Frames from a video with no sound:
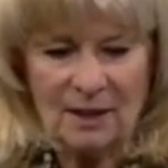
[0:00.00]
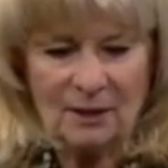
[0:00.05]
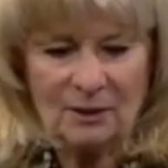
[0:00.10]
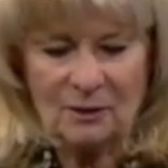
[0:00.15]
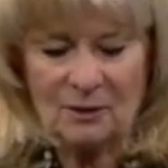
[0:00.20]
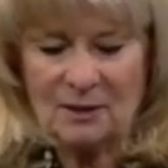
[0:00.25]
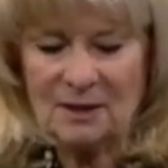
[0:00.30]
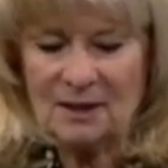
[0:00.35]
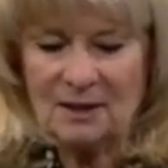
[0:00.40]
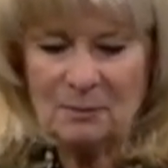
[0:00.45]

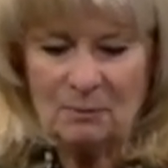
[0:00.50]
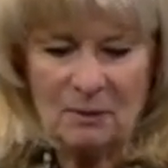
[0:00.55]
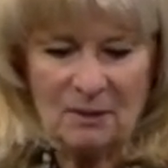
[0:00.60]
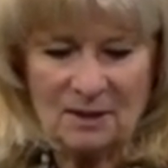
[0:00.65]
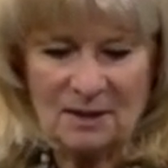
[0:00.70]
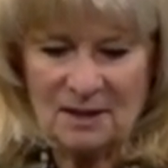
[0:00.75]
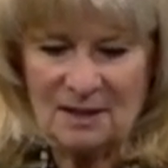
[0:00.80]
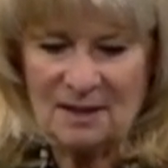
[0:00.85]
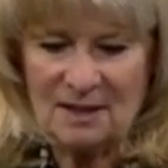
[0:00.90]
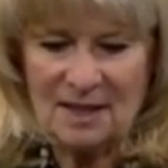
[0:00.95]
So this
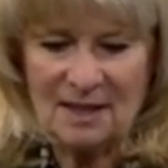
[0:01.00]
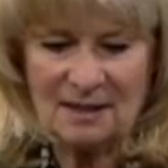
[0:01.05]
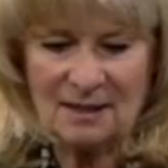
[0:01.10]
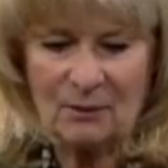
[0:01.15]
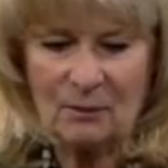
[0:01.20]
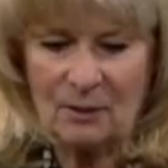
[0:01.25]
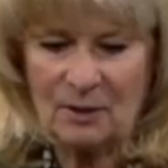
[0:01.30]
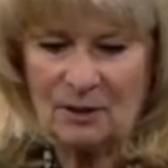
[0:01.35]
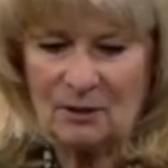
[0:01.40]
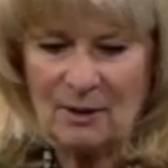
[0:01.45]
person says it
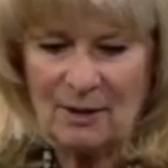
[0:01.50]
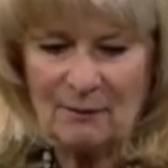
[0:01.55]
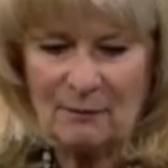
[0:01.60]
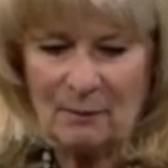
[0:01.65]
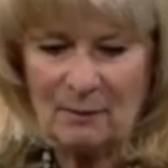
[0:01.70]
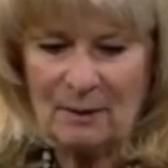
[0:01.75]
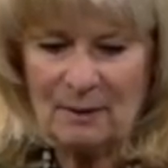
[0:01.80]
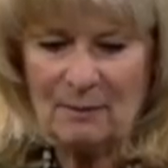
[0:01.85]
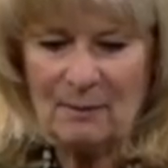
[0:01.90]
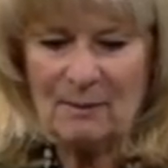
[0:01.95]
works great for
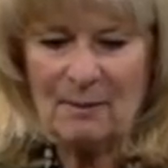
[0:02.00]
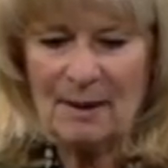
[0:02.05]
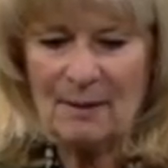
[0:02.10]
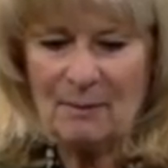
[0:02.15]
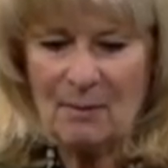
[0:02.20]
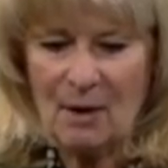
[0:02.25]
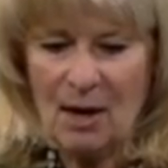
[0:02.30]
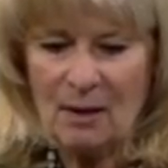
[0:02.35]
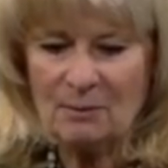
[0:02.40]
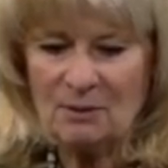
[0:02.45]
me, but my
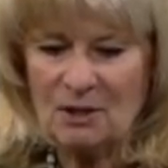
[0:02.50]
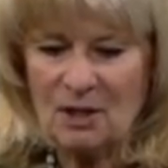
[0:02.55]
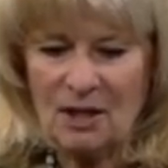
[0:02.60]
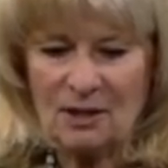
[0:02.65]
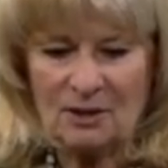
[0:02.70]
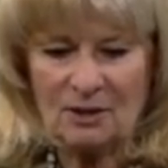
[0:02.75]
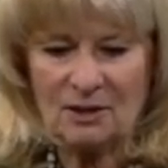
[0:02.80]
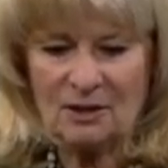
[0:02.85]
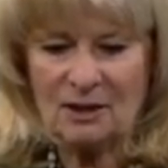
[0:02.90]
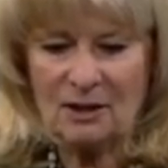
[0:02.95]
mom's
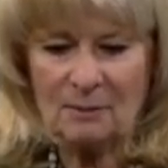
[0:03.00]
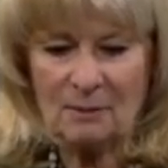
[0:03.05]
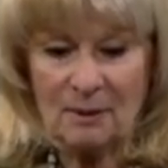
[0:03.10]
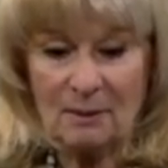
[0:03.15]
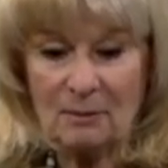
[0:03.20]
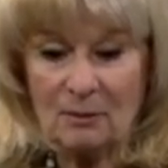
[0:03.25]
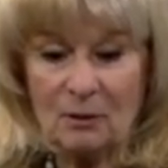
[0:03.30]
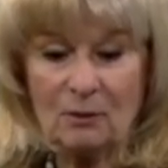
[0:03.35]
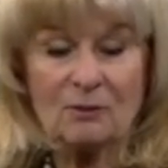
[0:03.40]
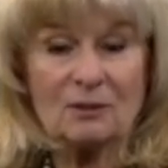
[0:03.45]
doctor said
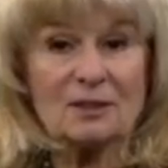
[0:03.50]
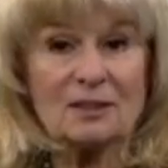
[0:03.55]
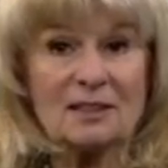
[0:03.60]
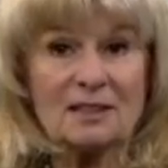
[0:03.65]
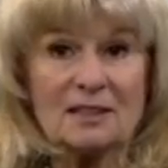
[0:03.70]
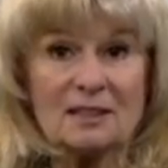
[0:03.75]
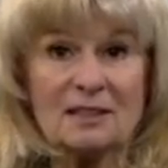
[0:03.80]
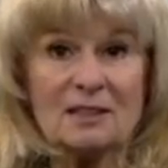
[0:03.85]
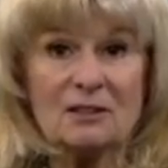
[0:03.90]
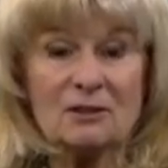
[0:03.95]
people over
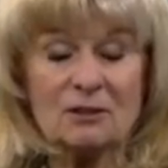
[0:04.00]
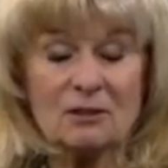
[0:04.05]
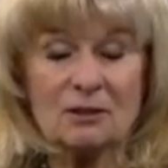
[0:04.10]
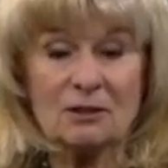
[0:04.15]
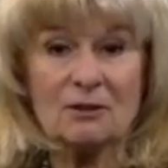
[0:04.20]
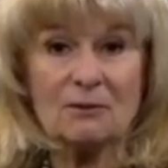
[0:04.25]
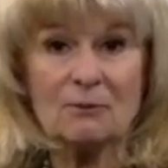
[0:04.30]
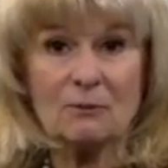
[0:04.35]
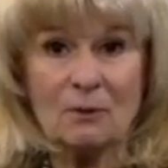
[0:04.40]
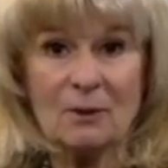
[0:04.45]
60 should
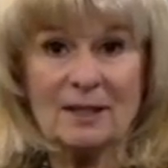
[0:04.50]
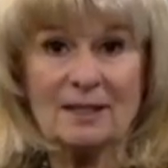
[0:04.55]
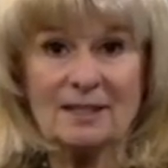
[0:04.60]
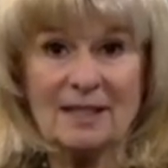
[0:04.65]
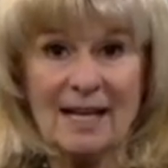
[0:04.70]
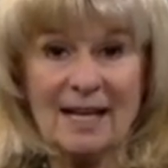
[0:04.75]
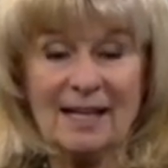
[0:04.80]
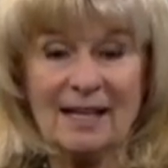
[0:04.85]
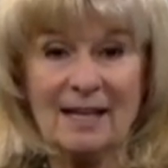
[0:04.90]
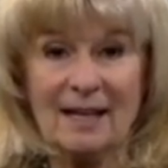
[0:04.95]
avoid
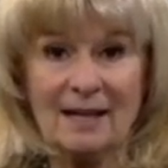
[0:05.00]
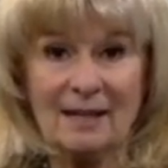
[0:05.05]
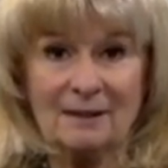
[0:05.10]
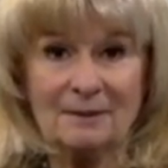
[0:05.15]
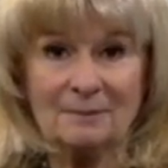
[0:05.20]
taking it.